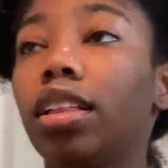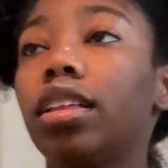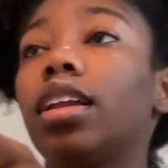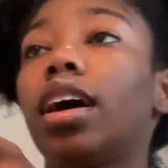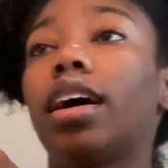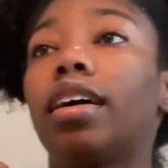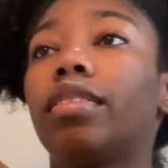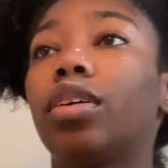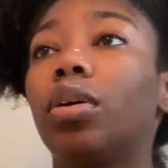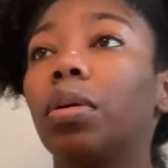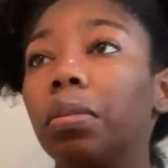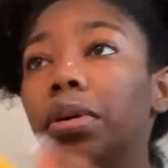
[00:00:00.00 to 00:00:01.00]
and have a
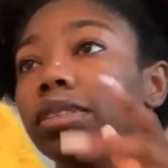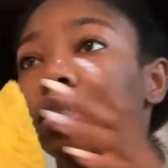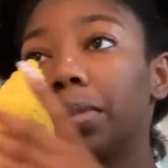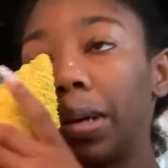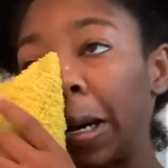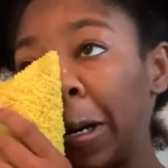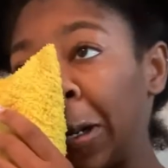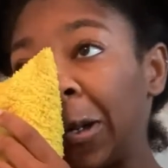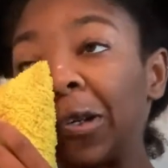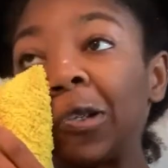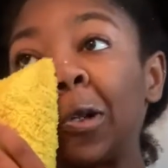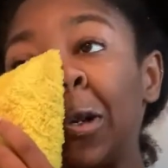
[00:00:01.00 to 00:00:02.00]
whole bunch of
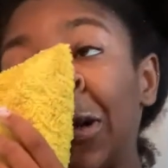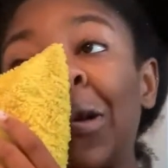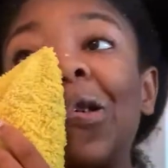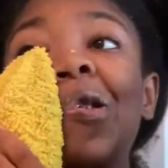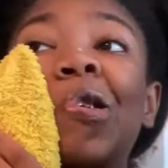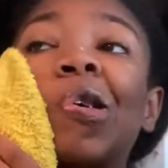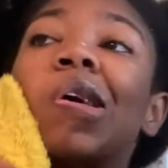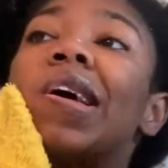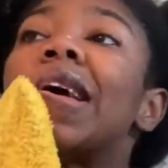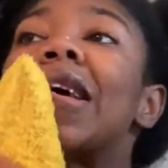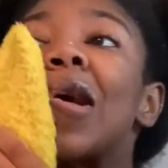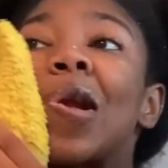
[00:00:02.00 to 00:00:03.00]
products
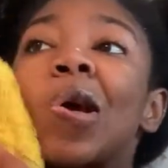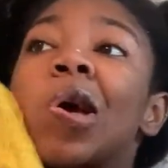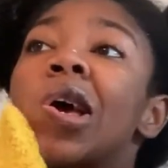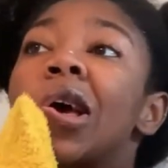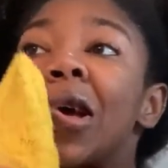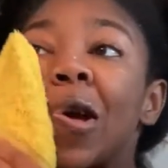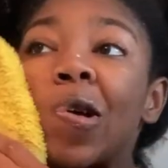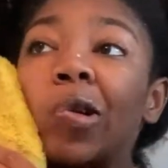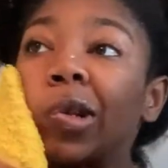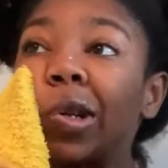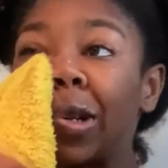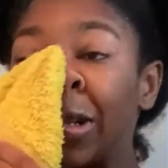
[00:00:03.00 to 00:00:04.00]
and it
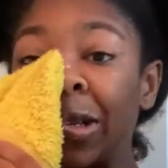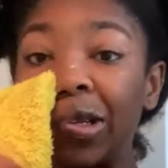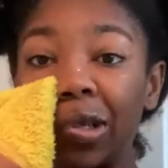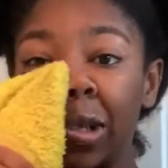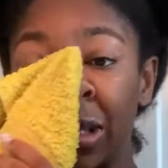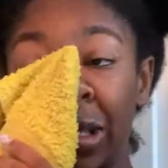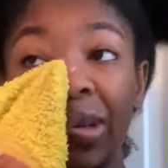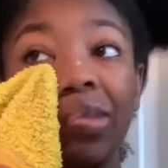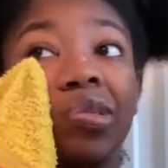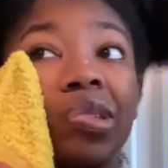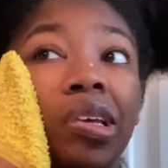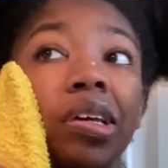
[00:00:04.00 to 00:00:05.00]
literally do the same
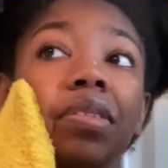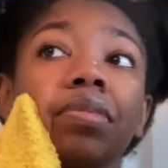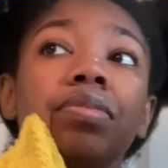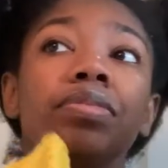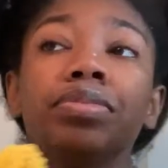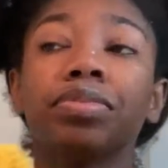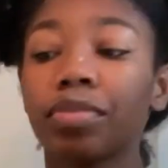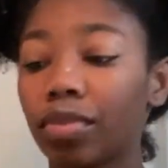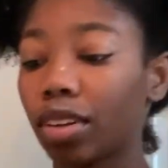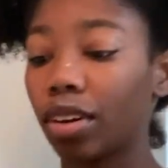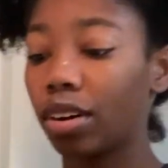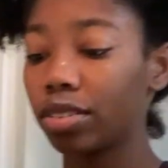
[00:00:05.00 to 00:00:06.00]
thing.
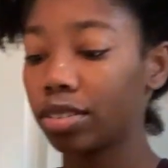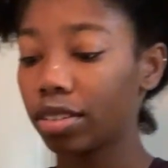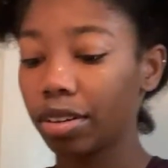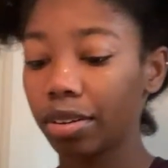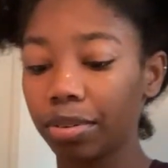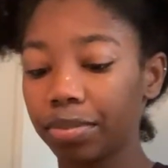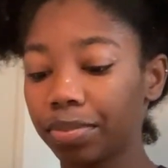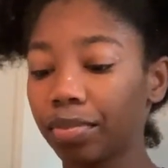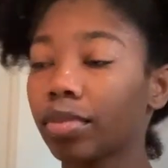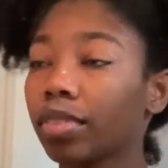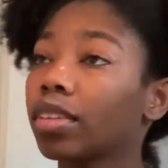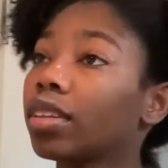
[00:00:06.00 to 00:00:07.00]
Also,
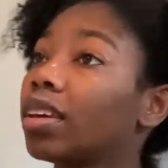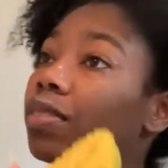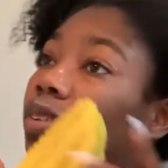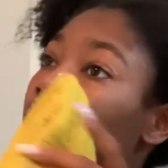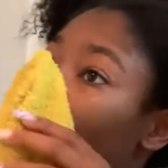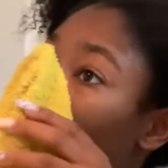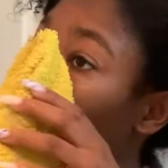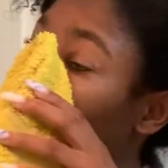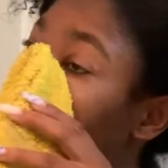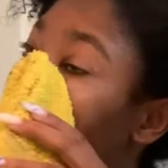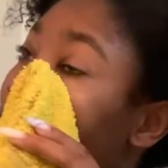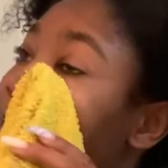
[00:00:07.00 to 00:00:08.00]
if you know me, I'm
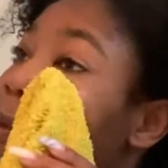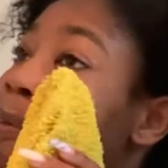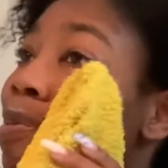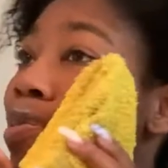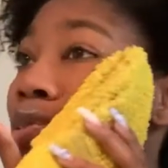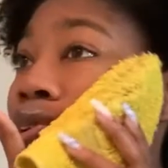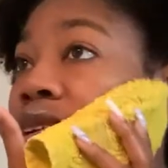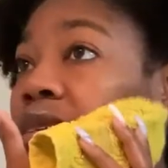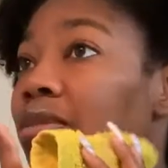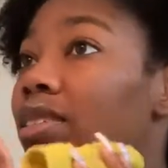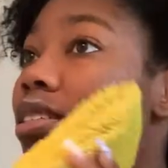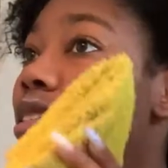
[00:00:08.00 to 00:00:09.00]
very lazy when it
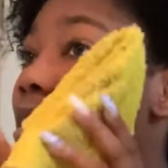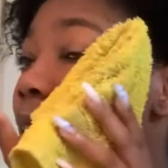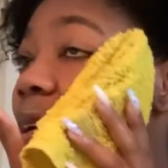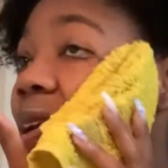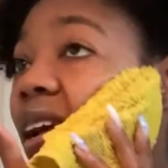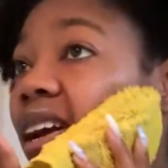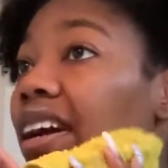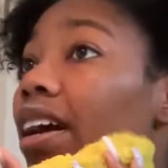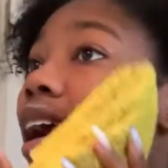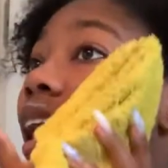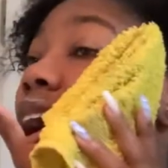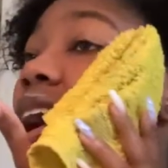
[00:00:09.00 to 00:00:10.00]
comes to skincare.
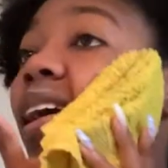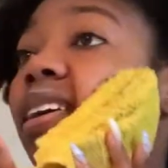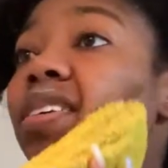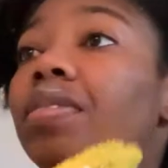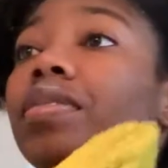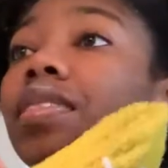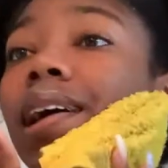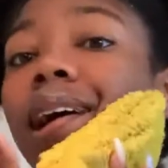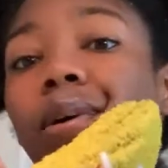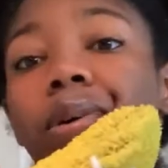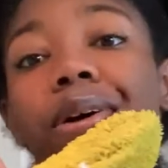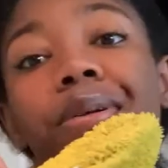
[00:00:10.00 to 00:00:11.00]
I do not
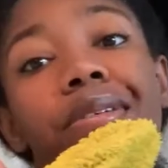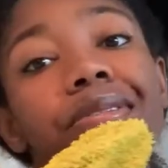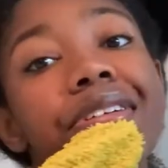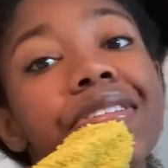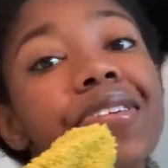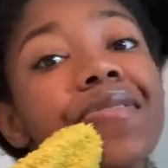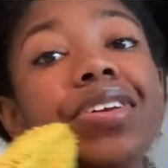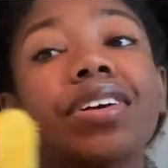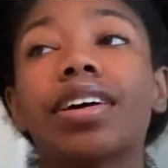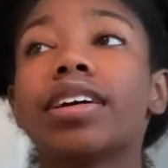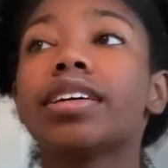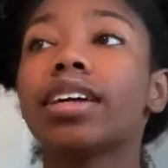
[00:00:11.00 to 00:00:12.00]
wash my face every
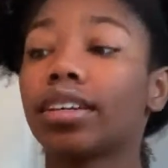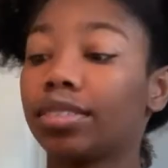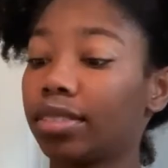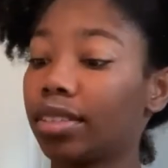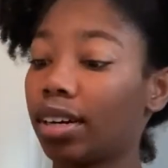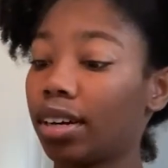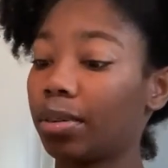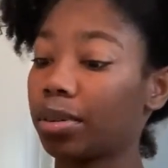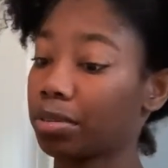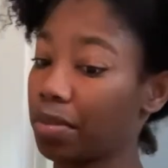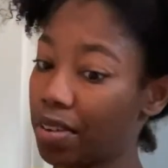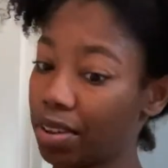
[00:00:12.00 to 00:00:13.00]
day. I do not wash
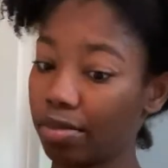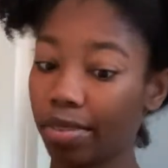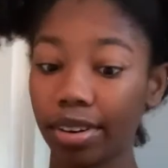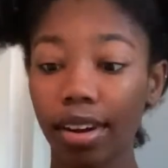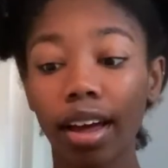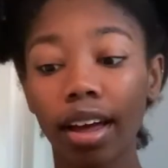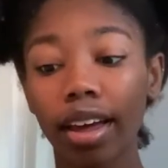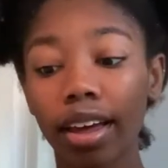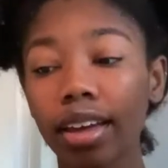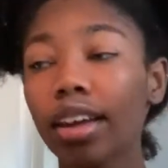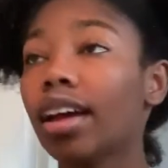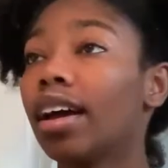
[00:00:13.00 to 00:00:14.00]
my face every night.